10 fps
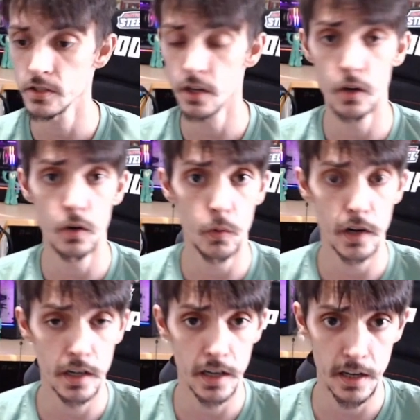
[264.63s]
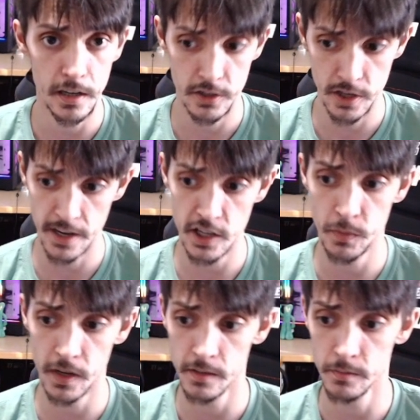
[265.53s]
So we're gonna
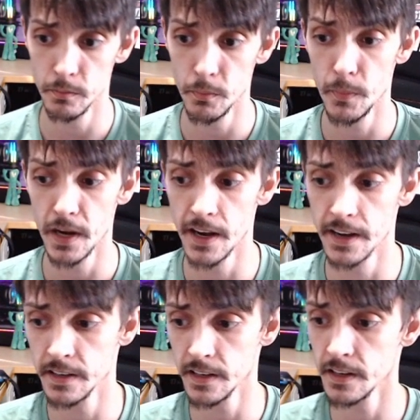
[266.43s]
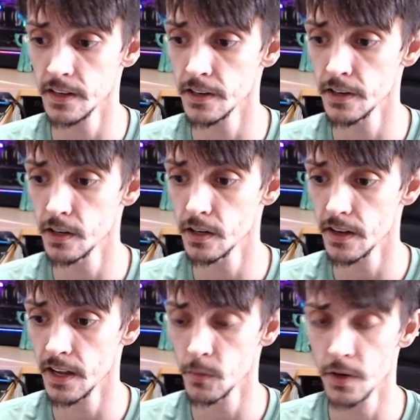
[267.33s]
change button by ID here,
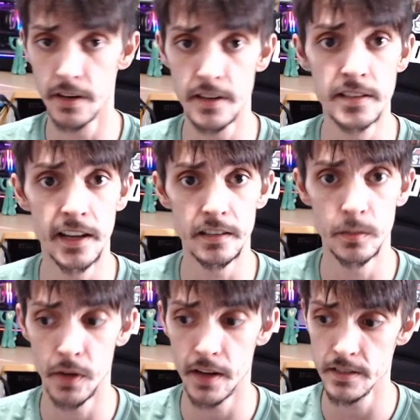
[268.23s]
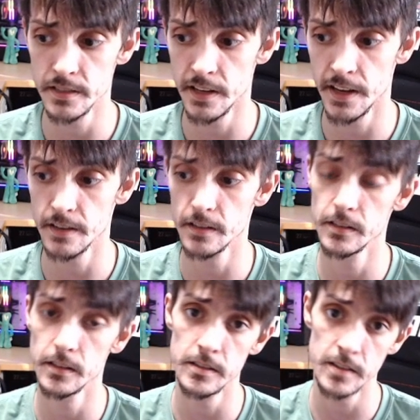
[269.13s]
and we're gonna set the button state
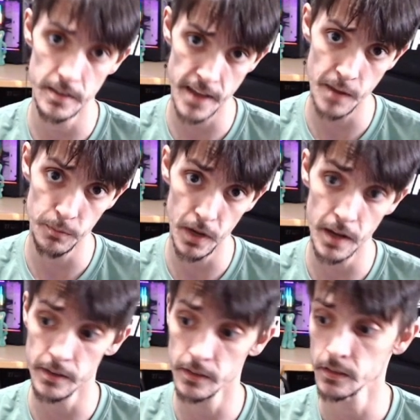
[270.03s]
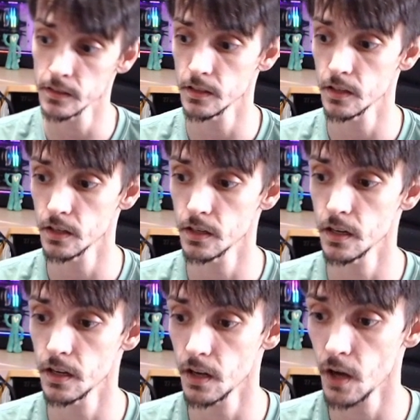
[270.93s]
to that button
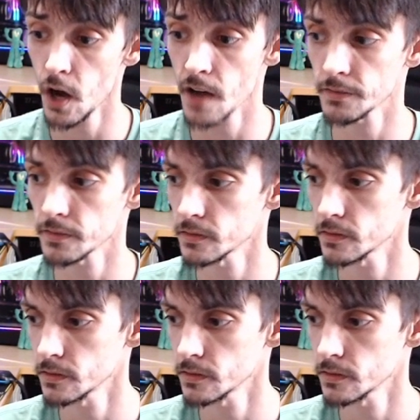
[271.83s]
off.